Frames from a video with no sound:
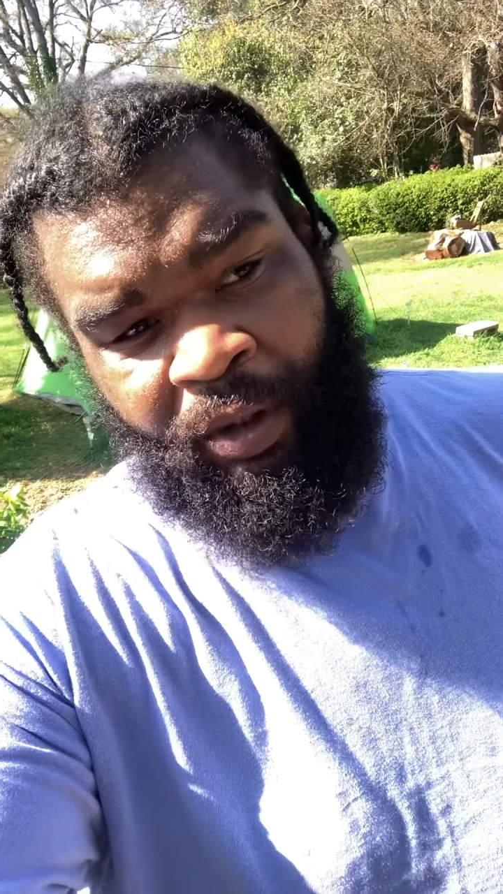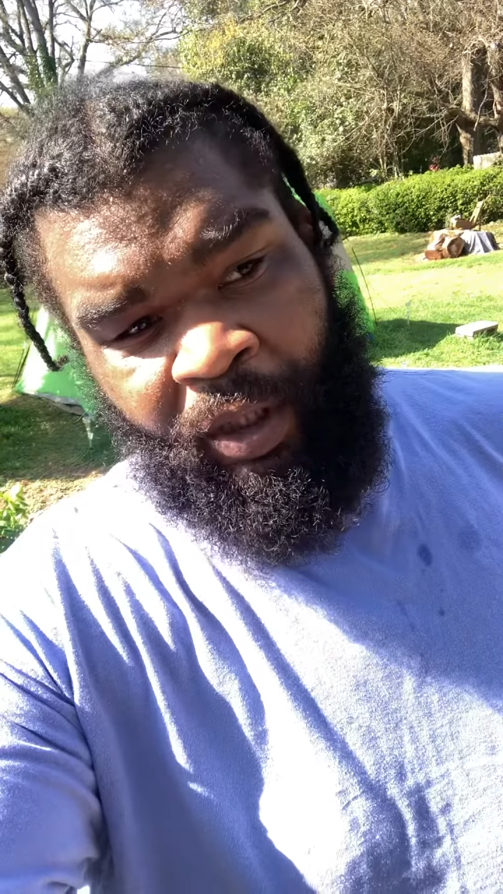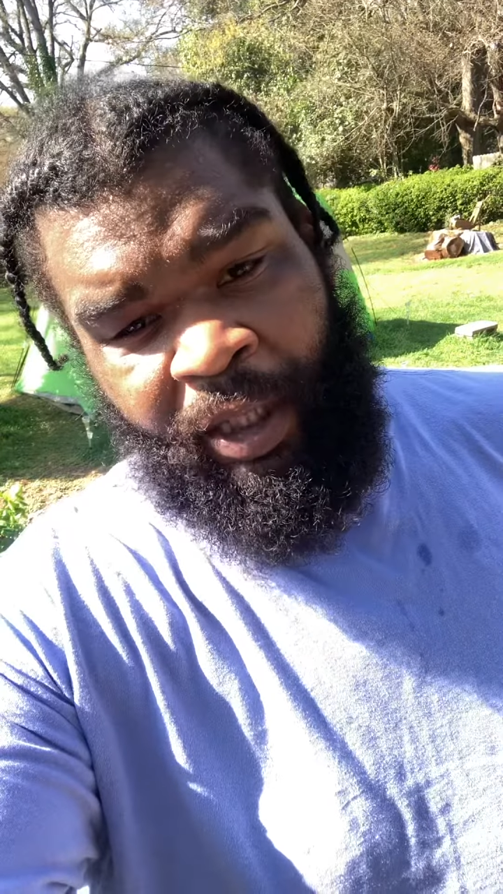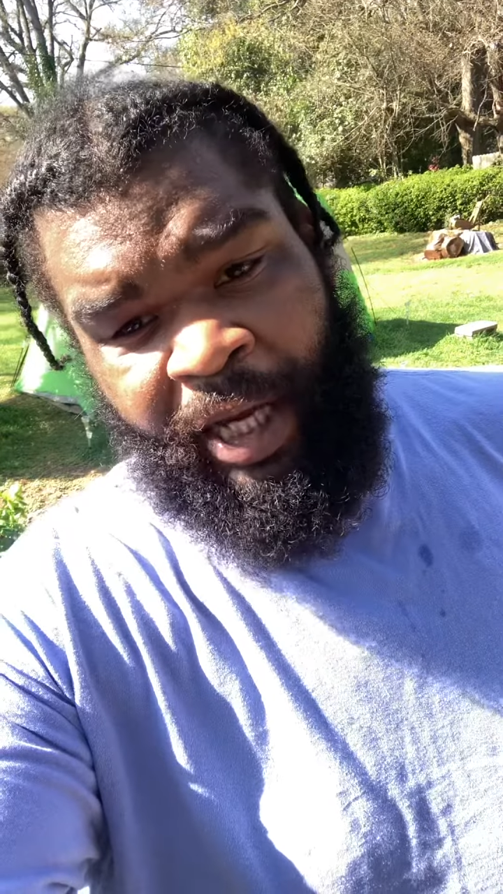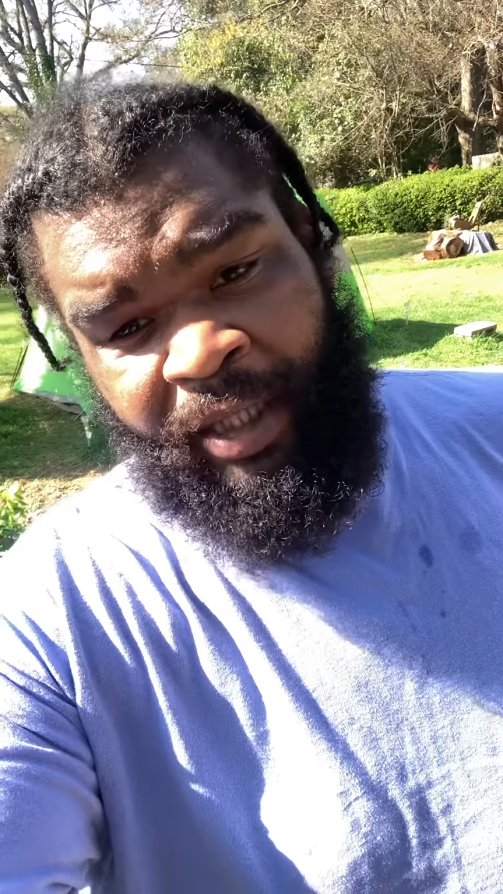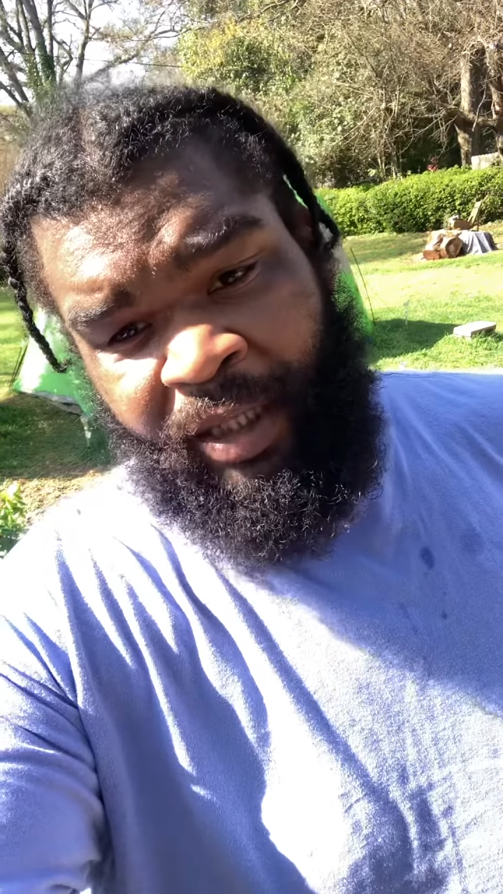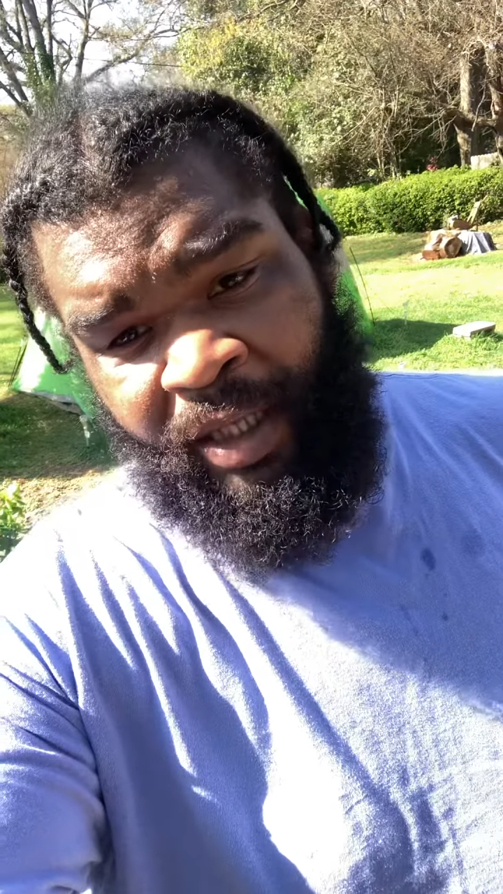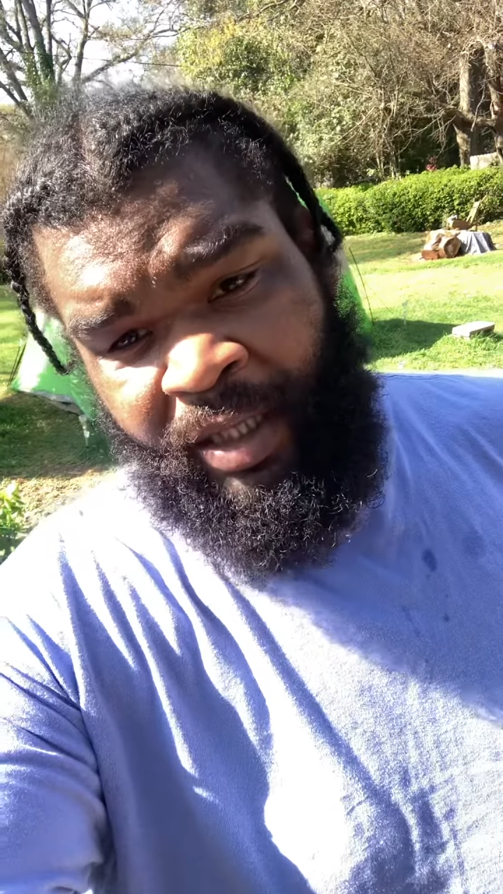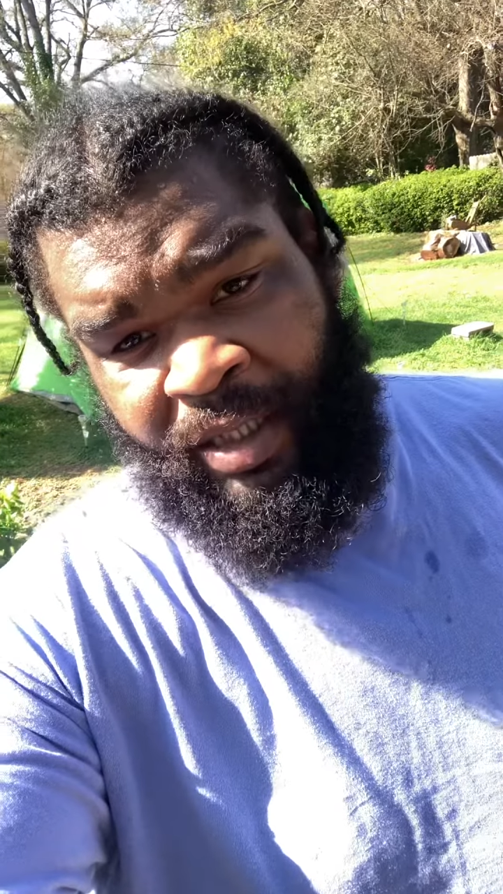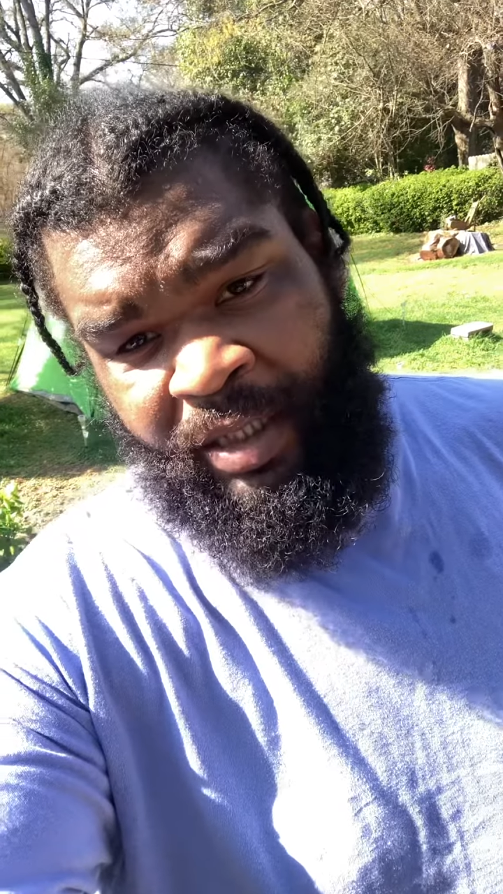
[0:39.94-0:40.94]
a lot of
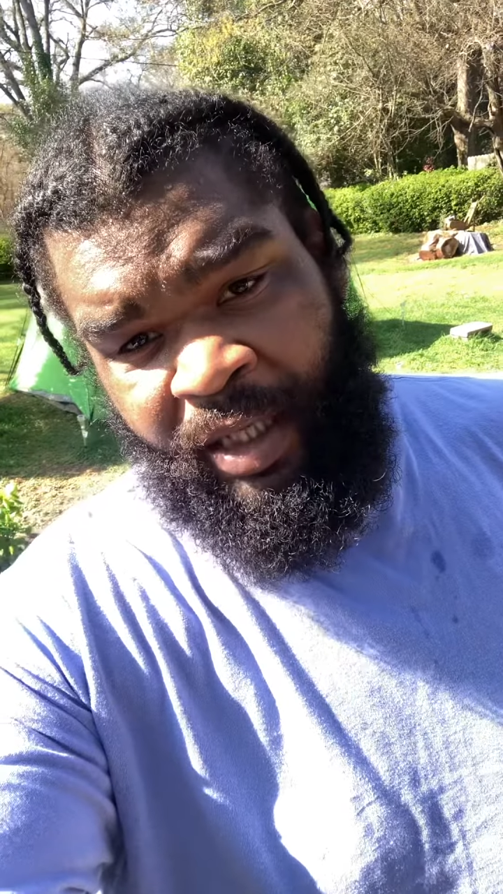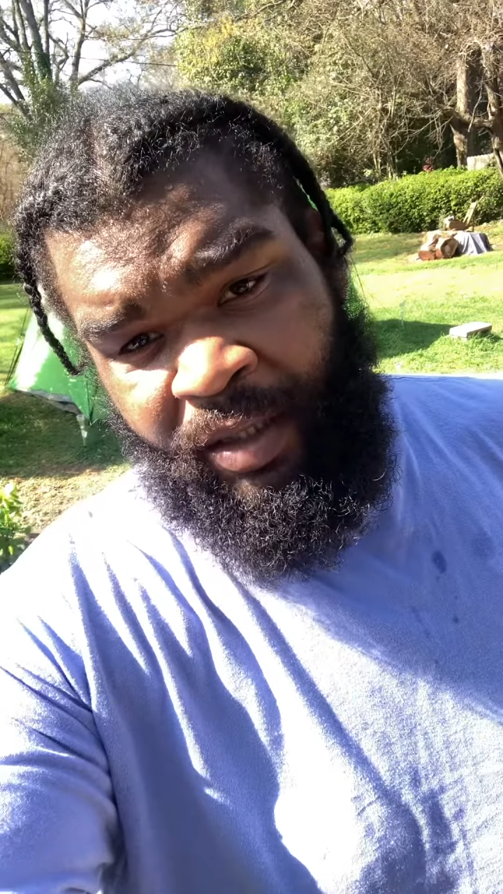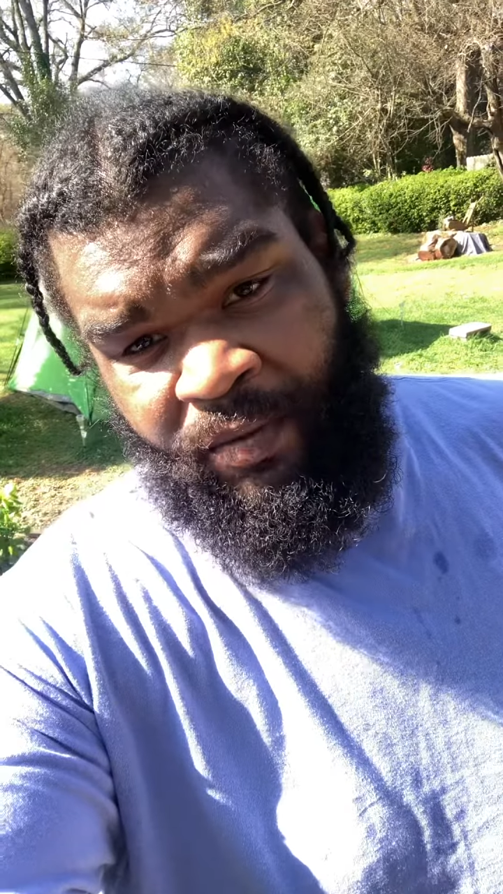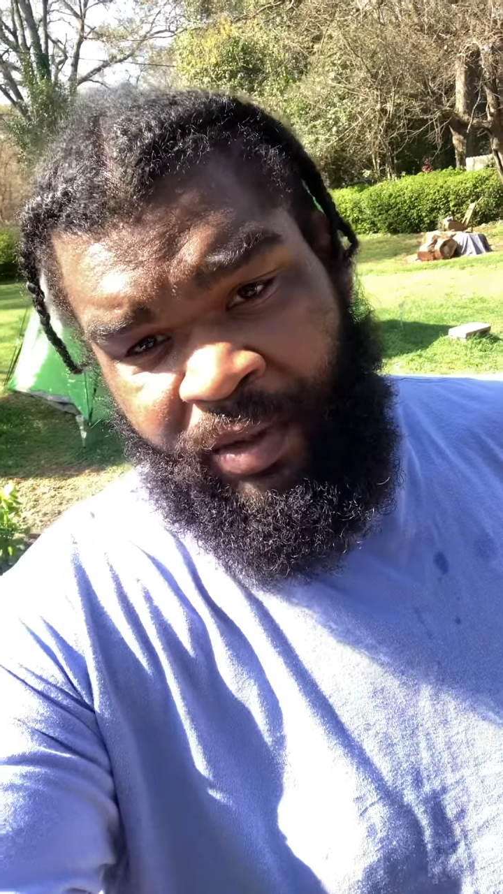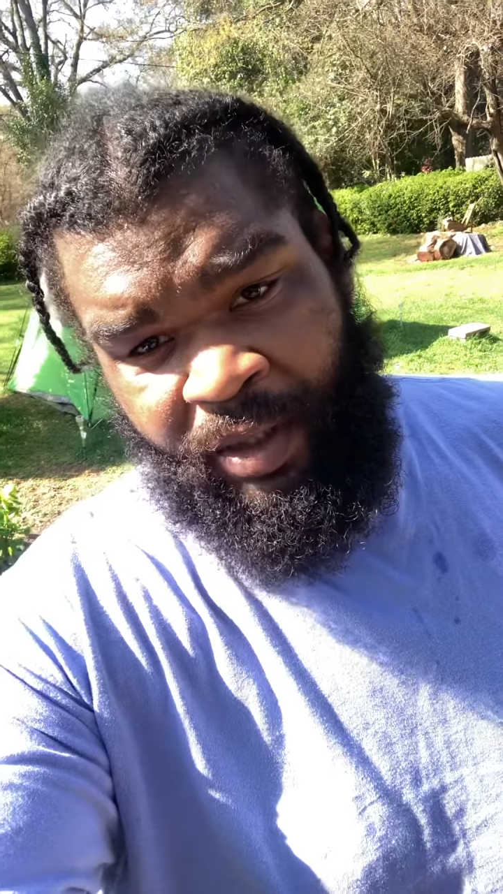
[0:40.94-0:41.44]
things that he was